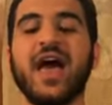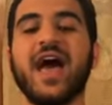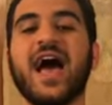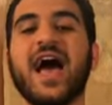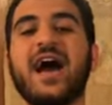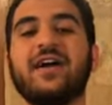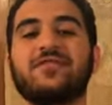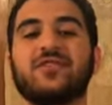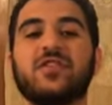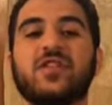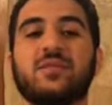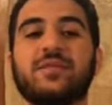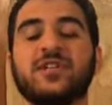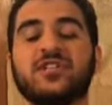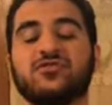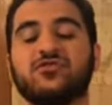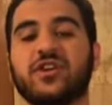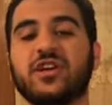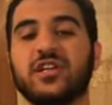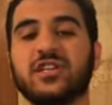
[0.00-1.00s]
after their
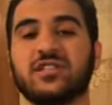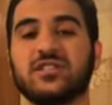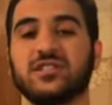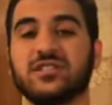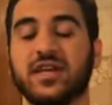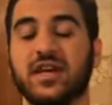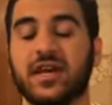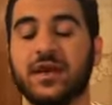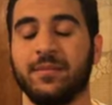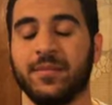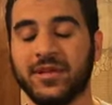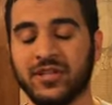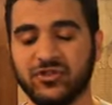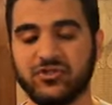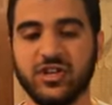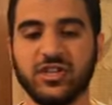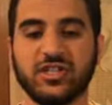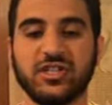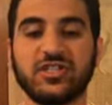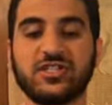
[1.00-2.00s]

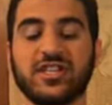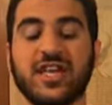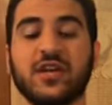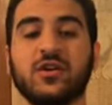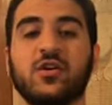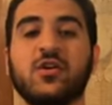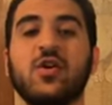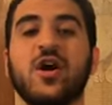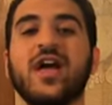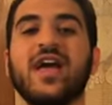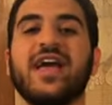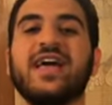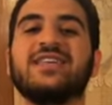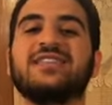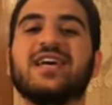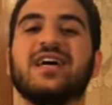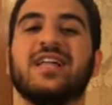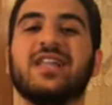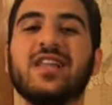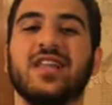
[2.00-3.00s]
menstruation cycle is
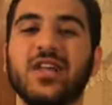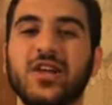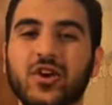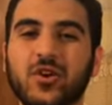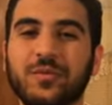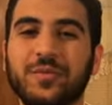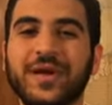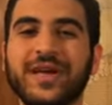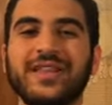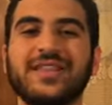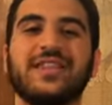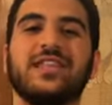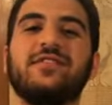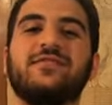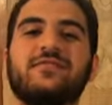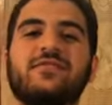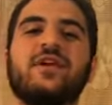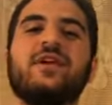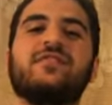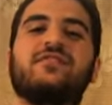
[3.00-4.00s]
a little bit
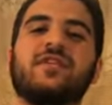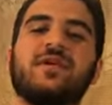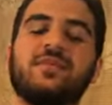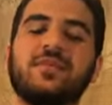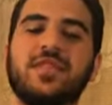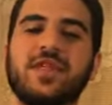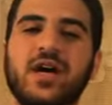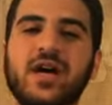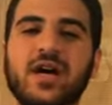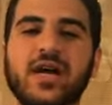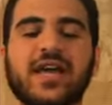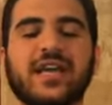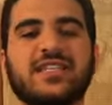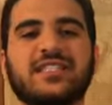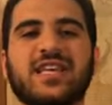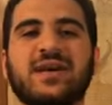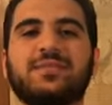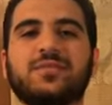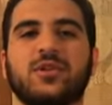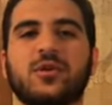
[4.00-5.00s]
different from the
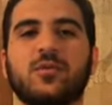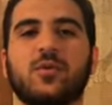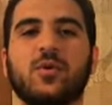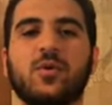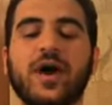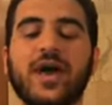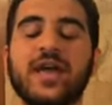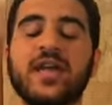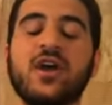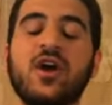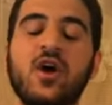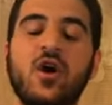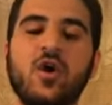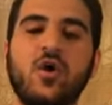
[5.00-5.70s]
acceptable way